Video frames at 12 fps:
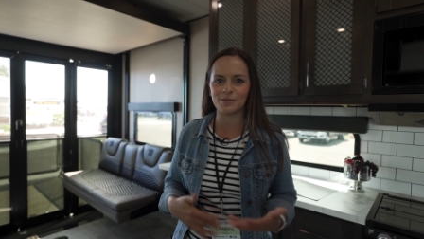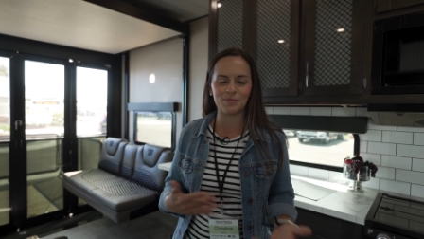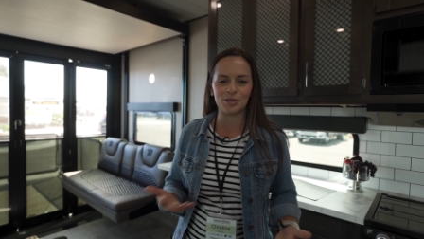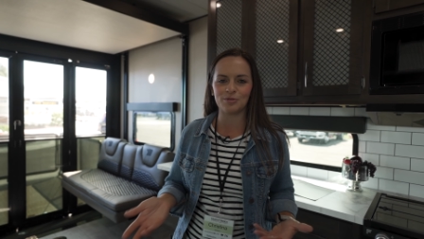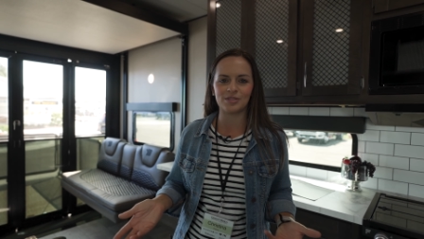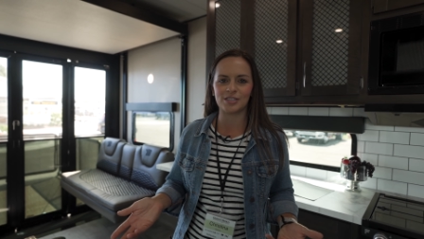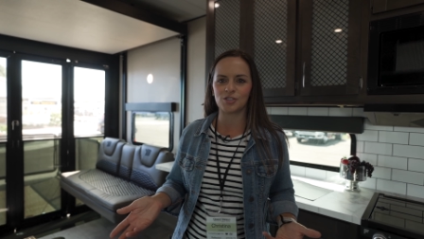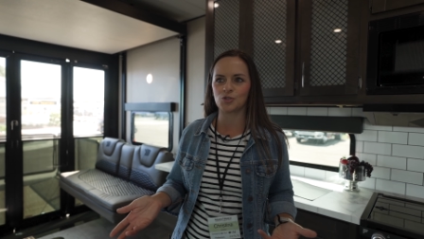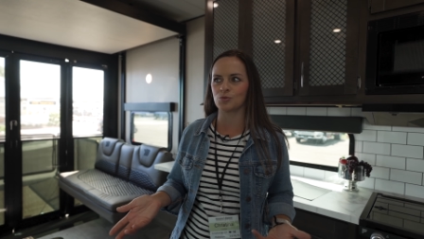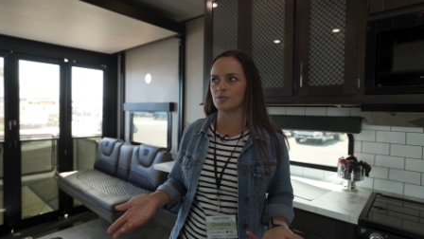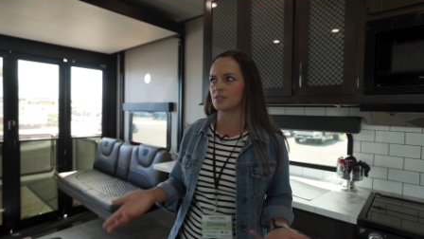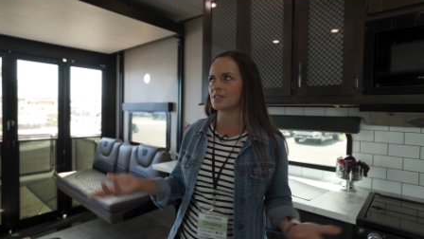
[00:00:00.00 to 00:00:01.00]
can be used as
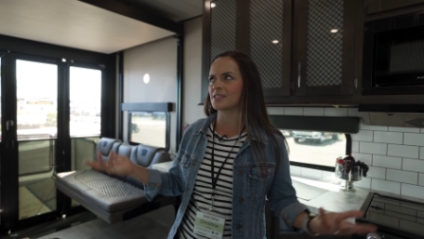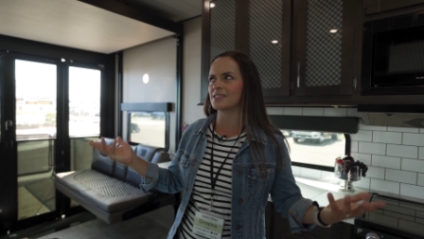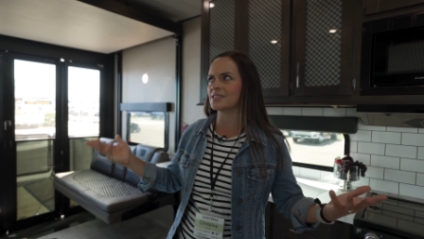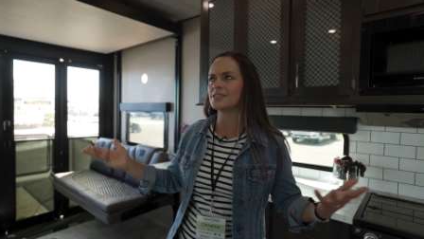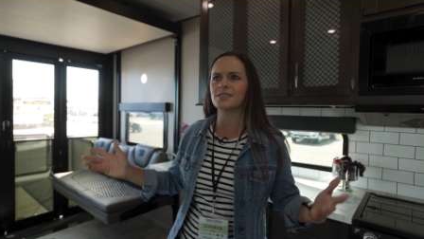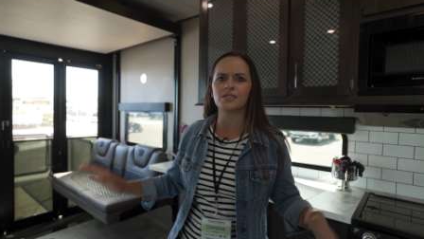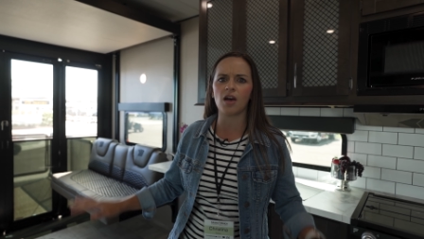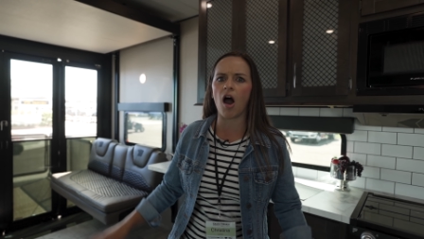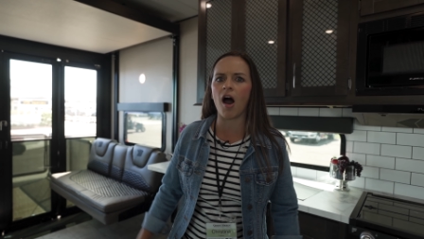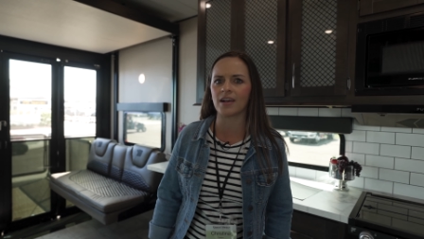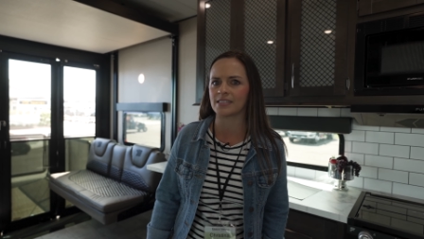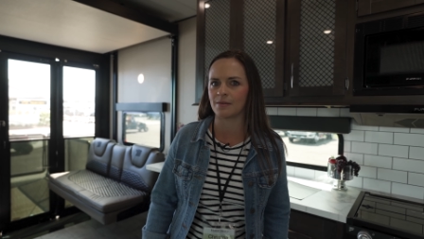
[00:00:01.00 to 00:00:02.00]
tools, because this is
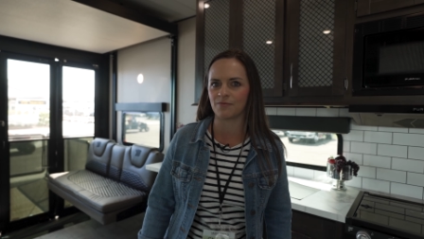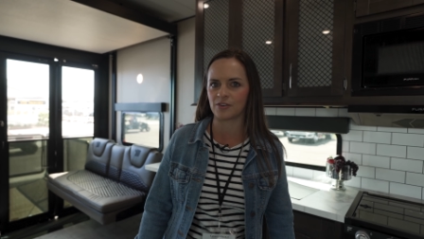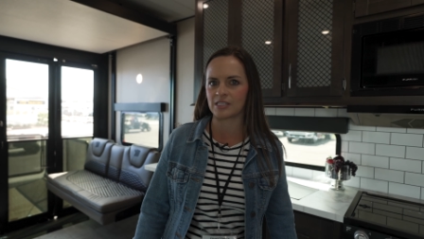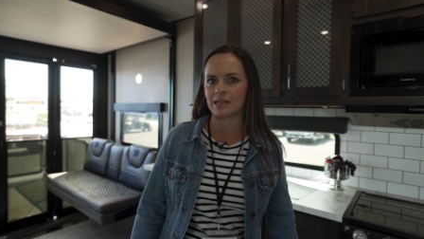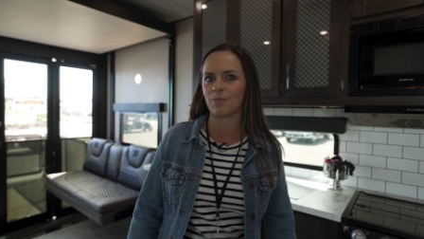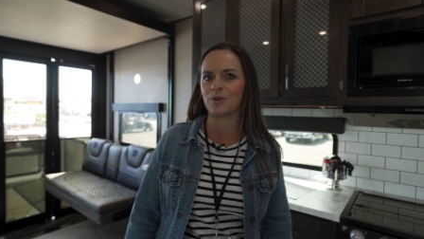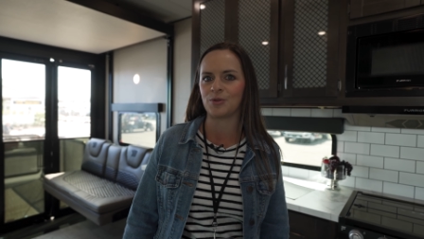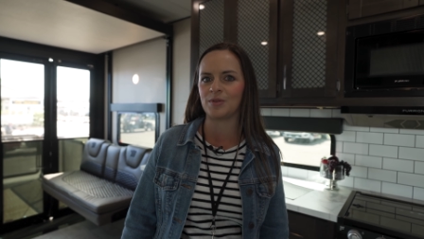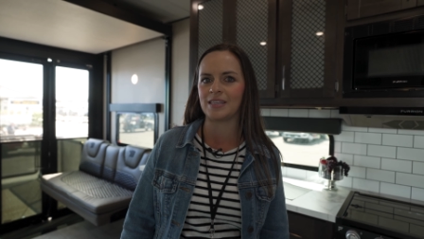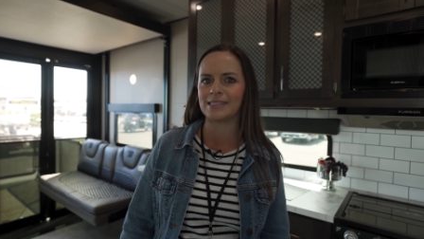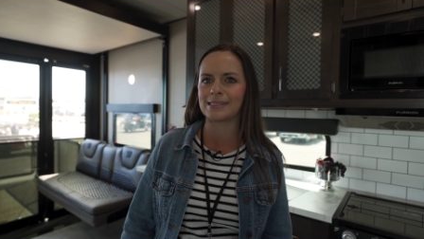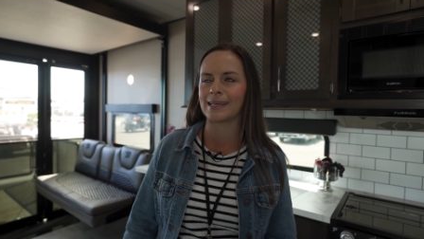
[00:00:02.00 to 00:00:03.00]
awesome for someone
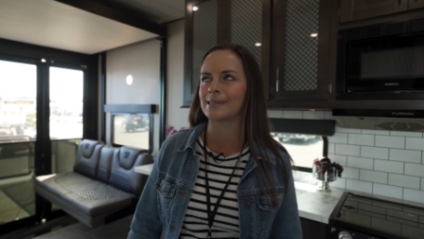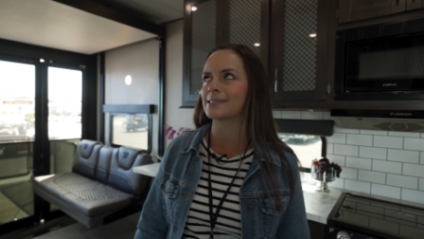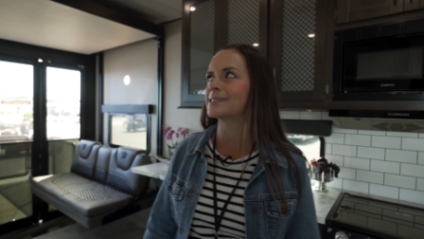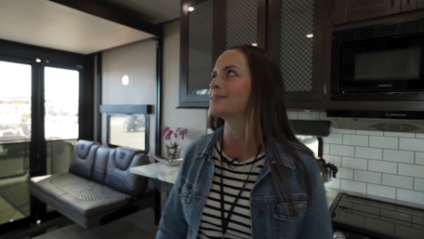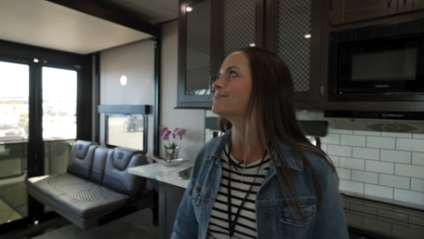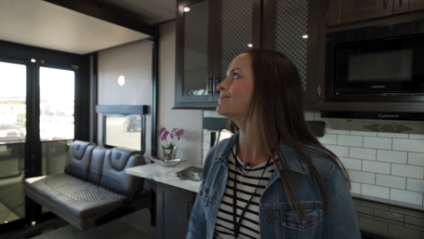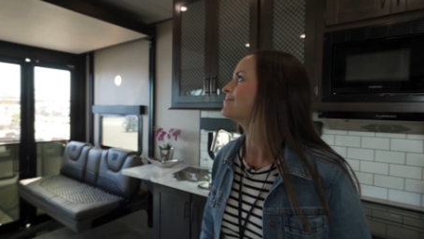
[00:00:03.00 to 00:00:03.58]
who needs this.